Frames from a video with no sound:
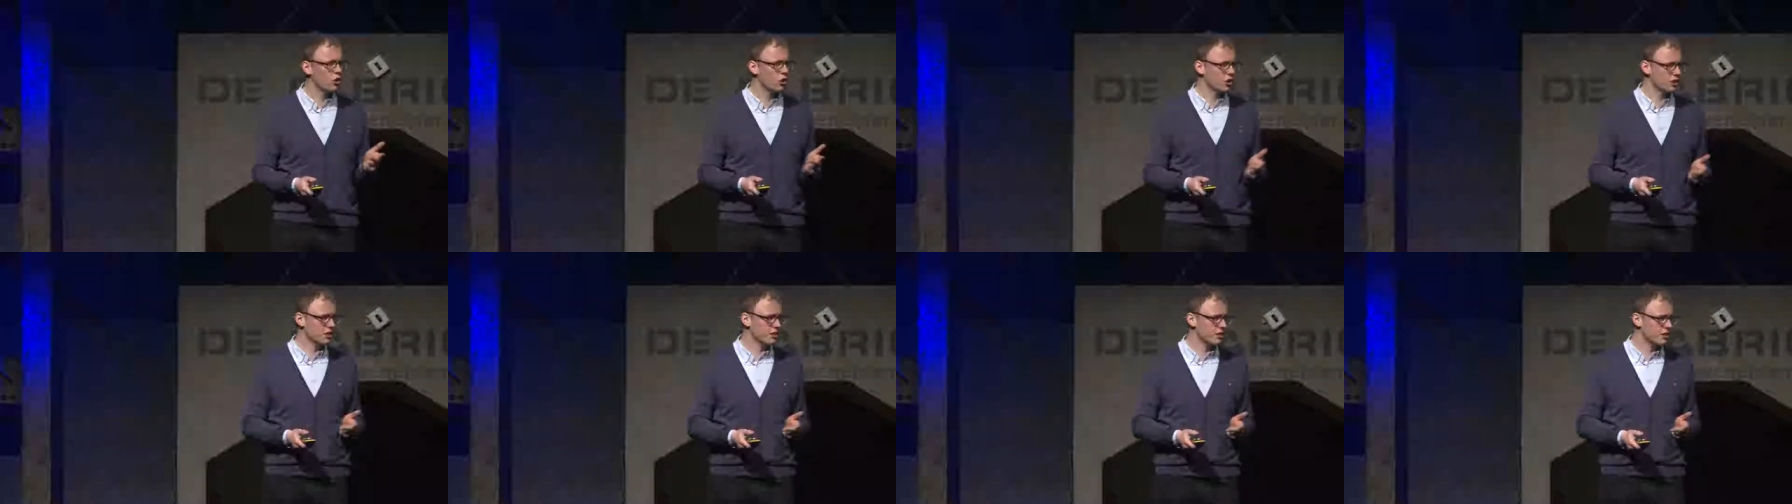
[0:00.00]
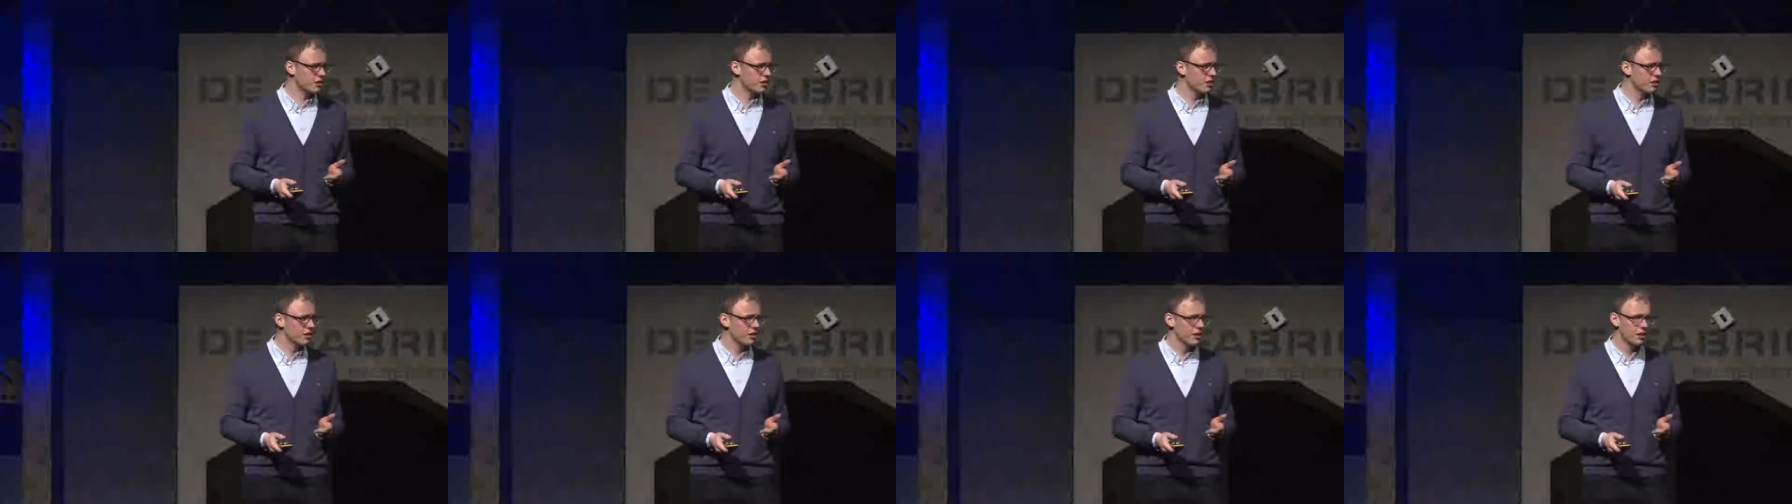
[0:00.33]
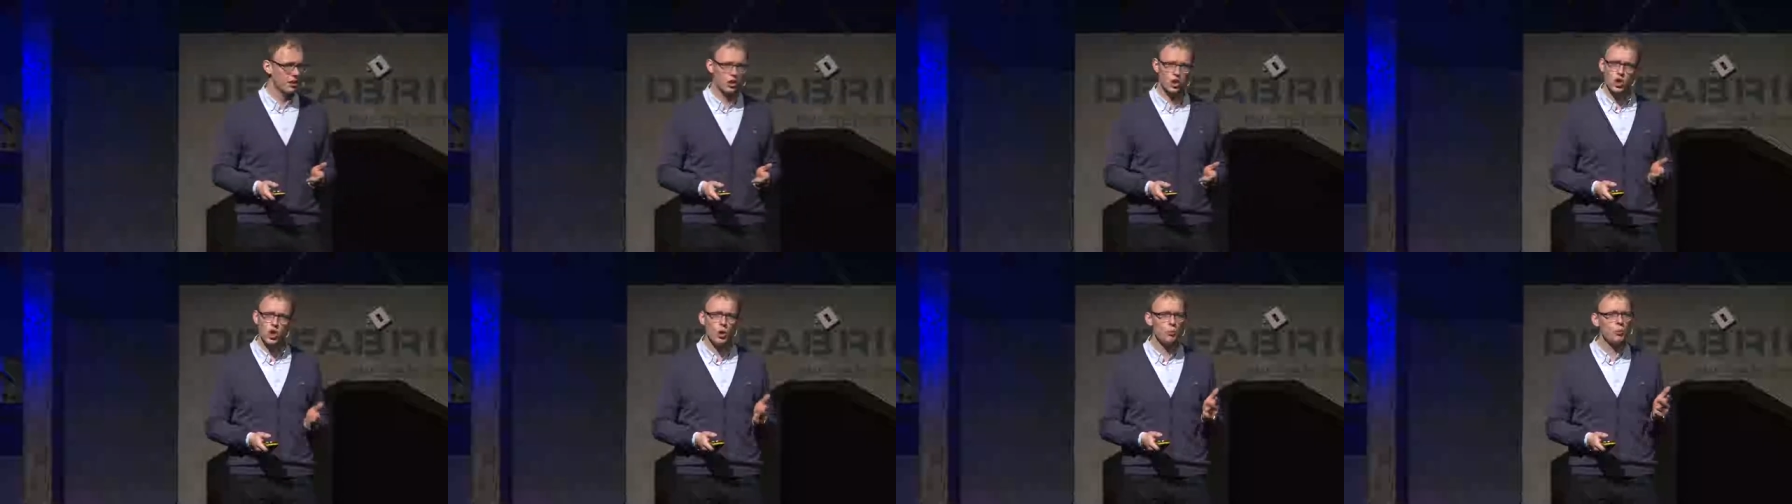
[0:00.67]
costs.
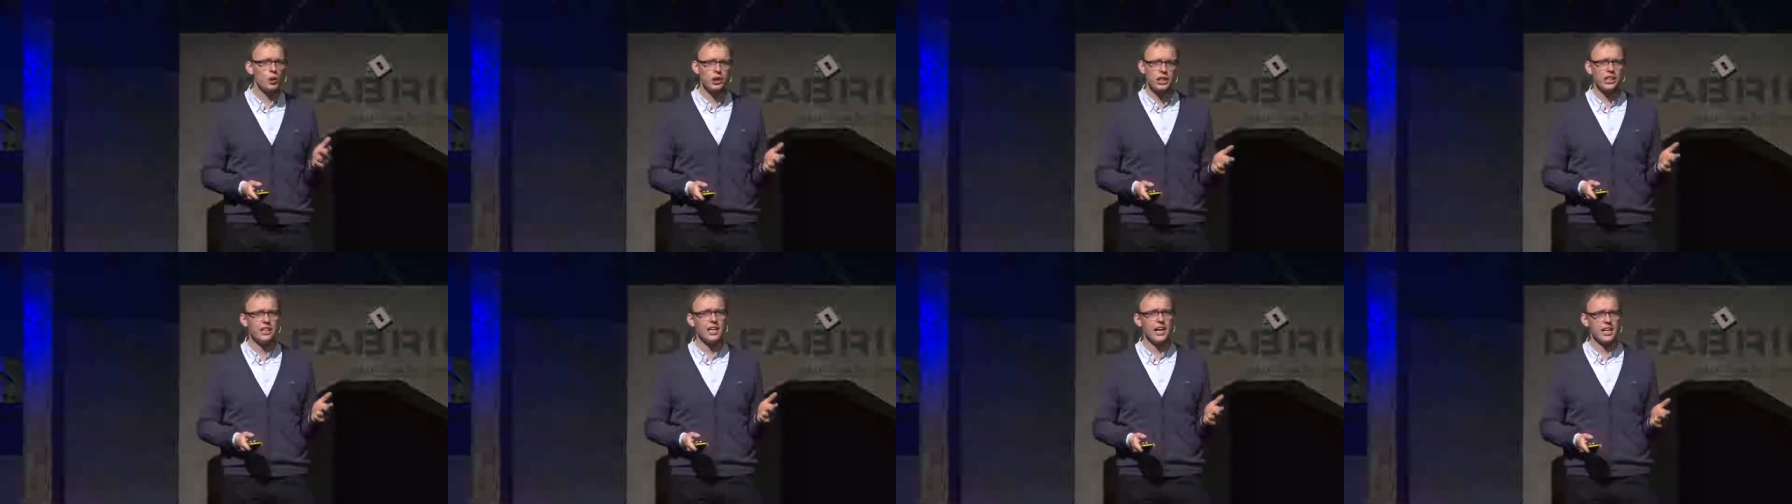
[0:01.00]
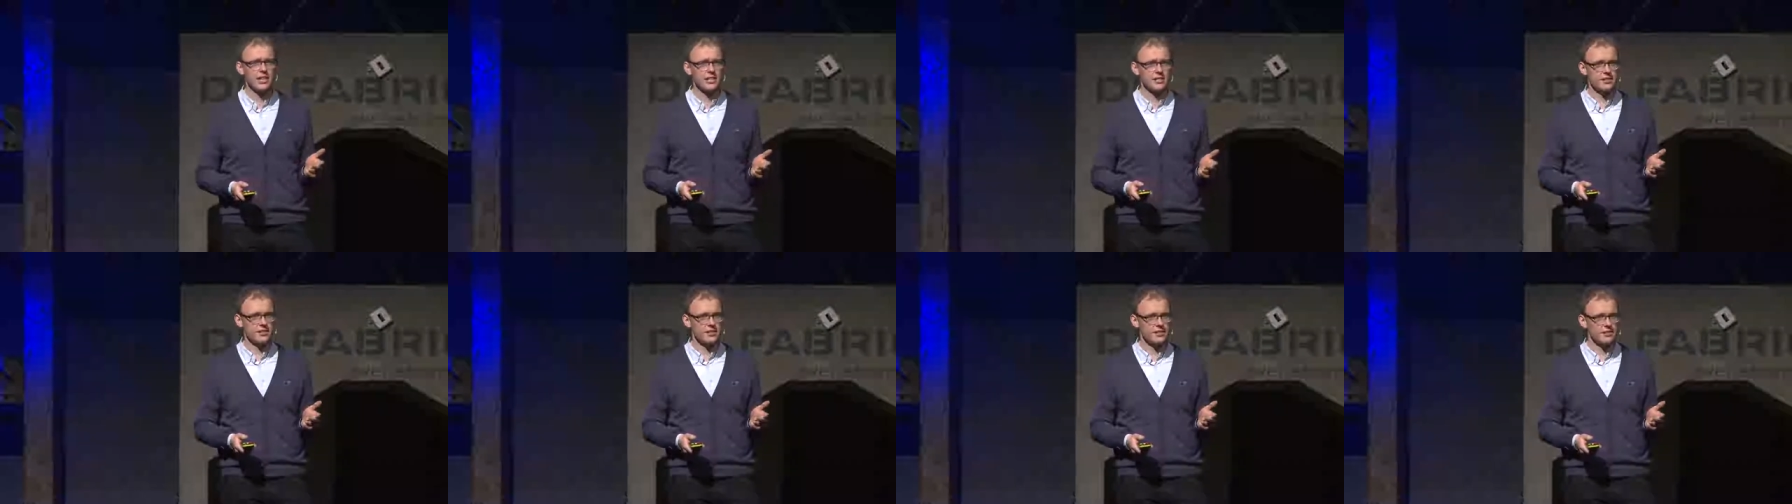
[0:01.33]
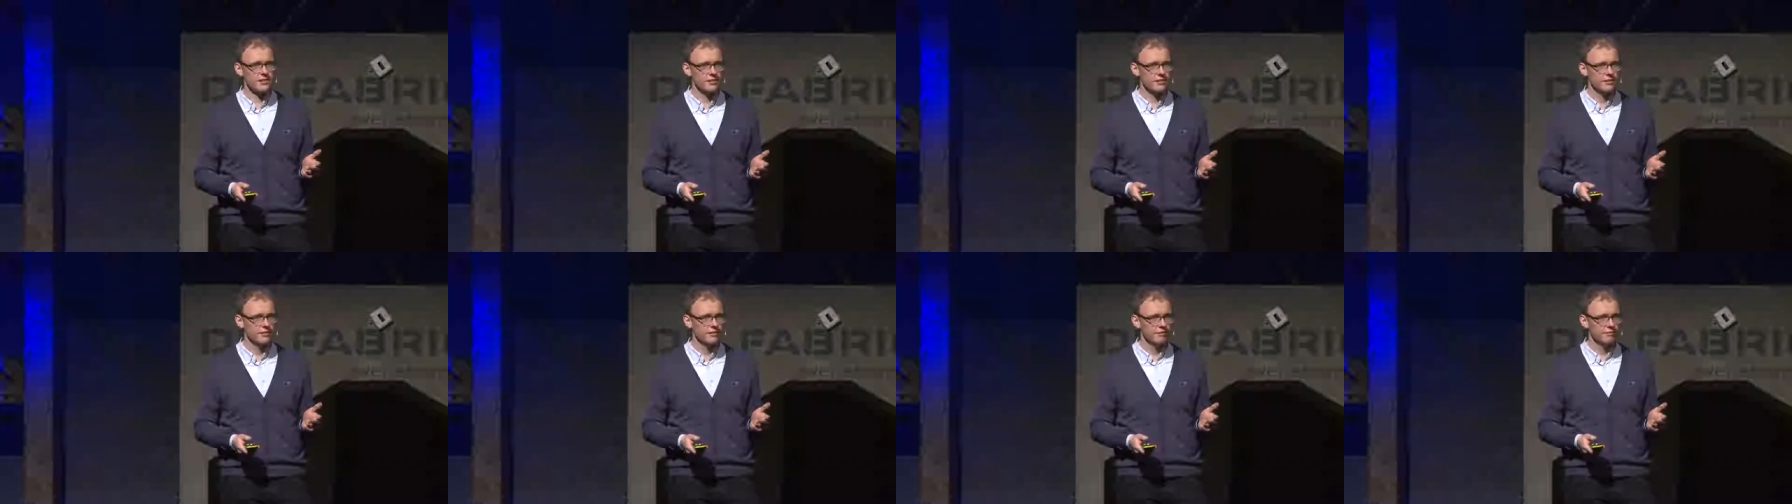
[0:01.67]
Nobody likes
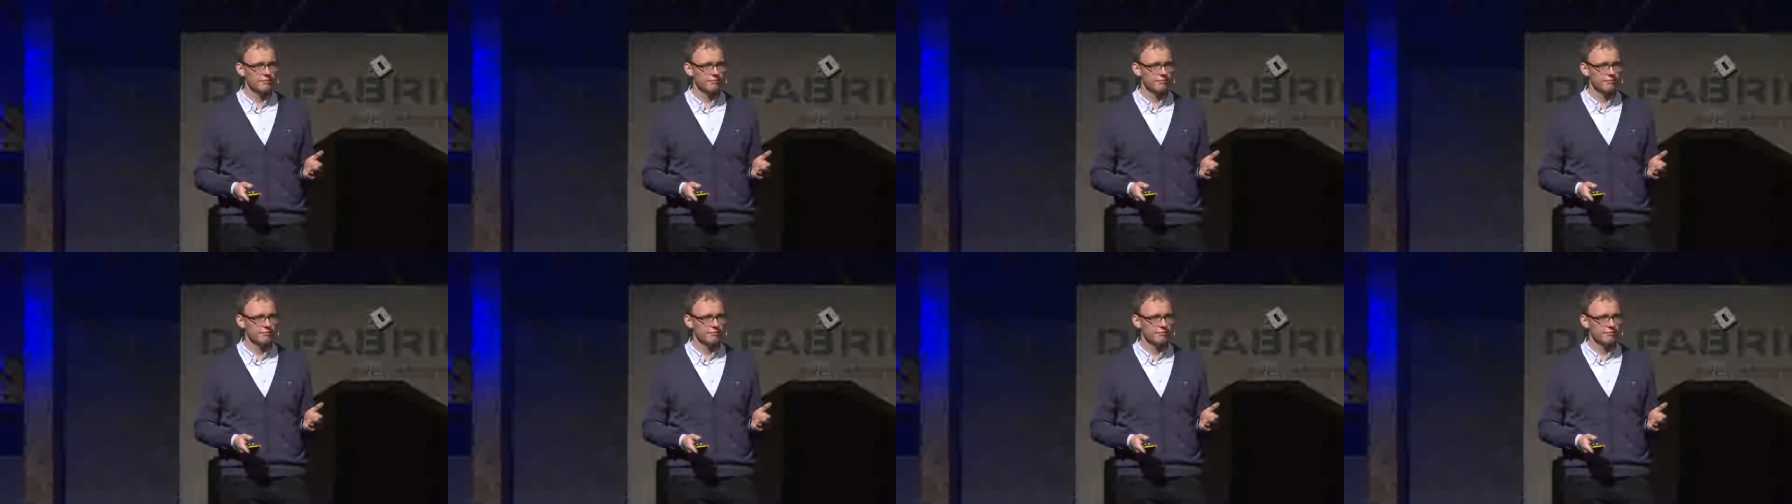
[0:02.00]
this.